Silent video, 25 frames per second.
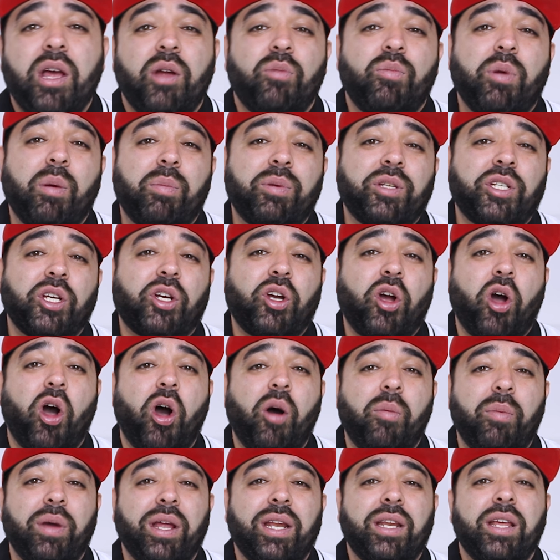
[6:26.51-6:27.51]
Remember to
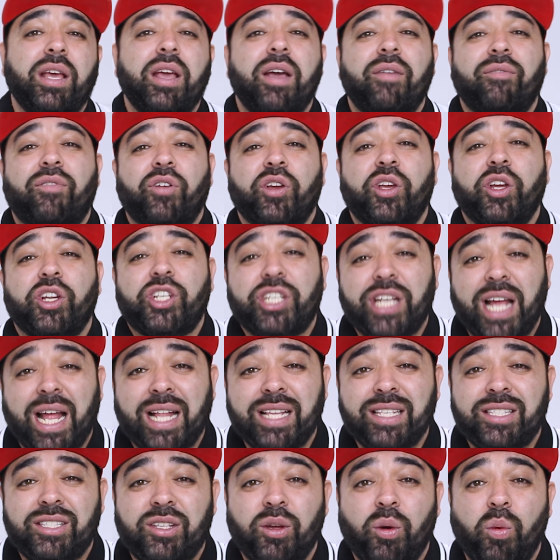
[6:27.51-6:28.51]
comment for your
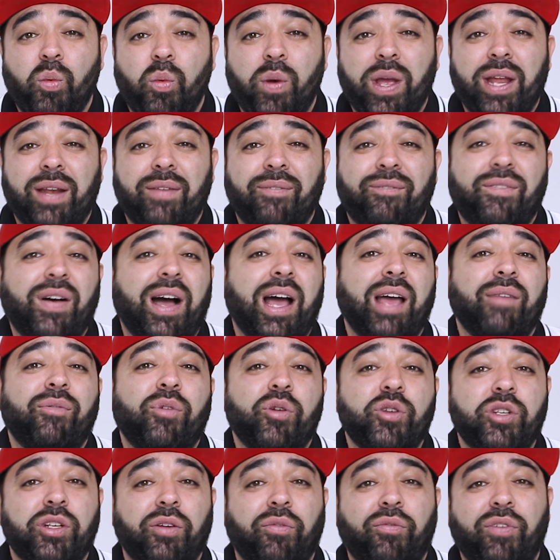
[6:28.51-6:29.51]
chance to win five
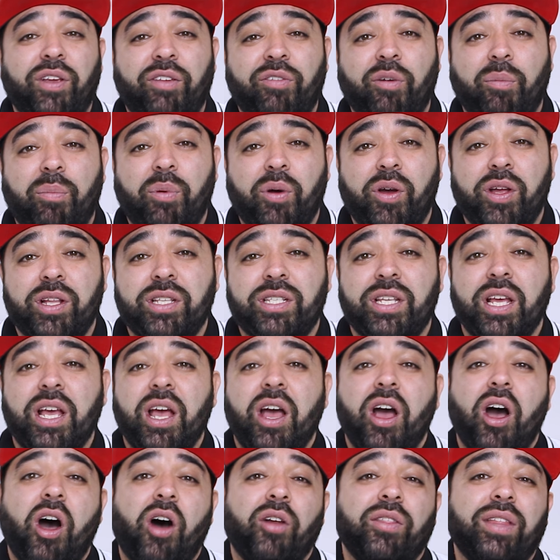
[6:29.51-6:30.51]
hundred FIFA points
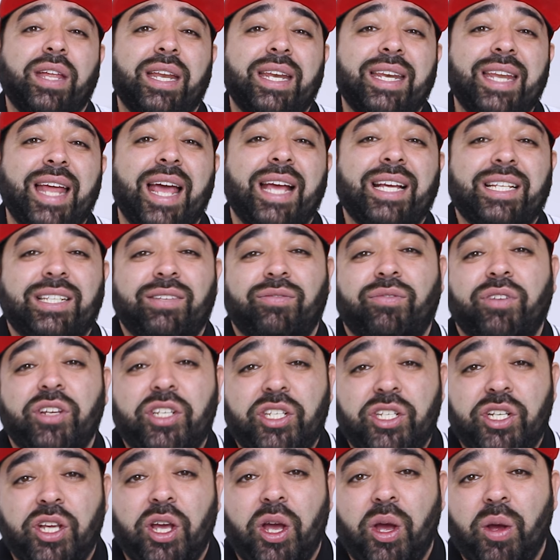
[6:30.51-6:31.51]
on the next
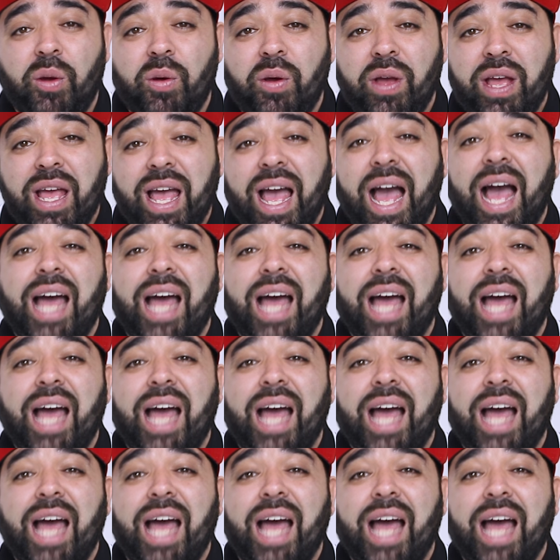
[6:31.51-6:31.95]
video.